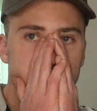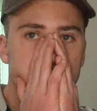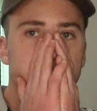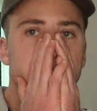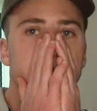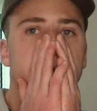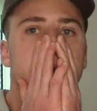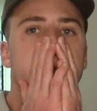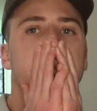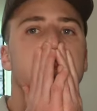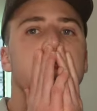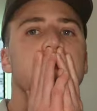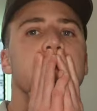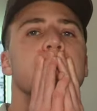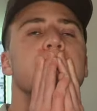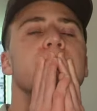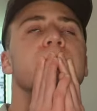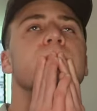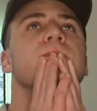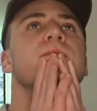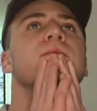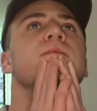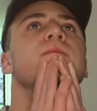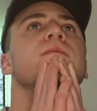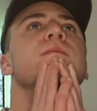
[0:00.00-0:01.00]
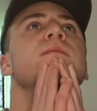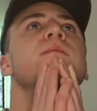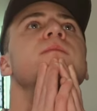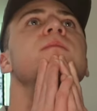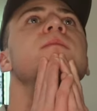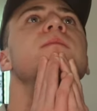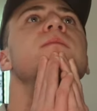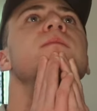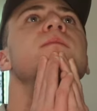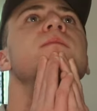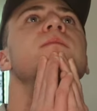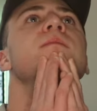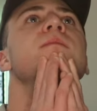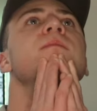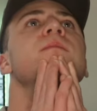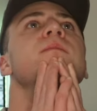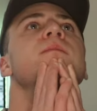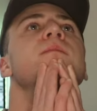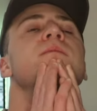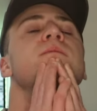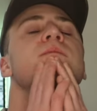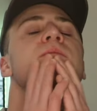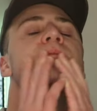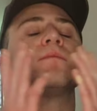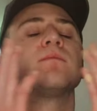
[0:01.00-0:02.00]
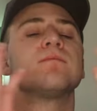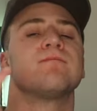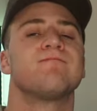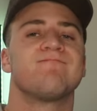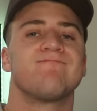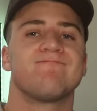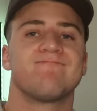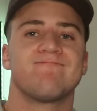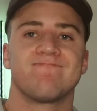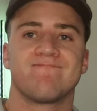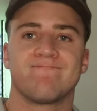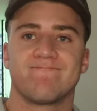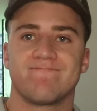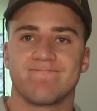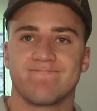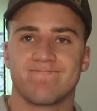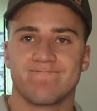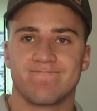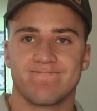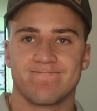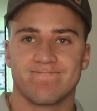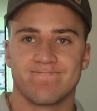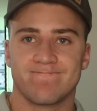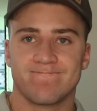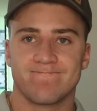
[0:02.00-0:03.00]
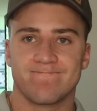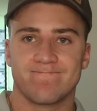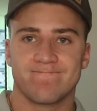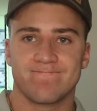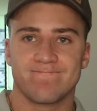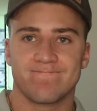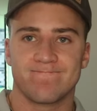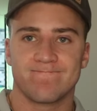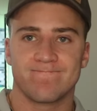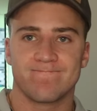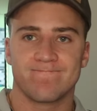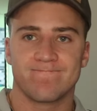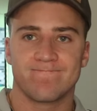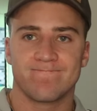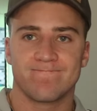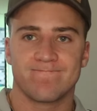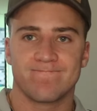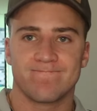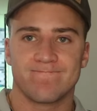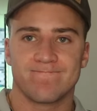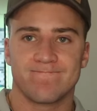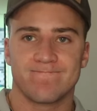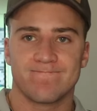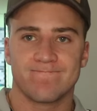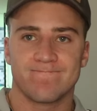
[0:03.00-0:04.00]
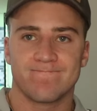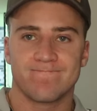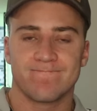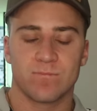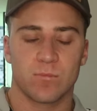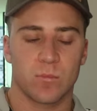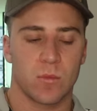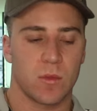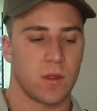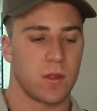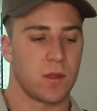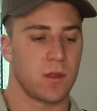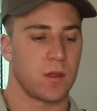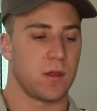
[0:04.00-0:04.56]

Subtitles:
Nobody speaks.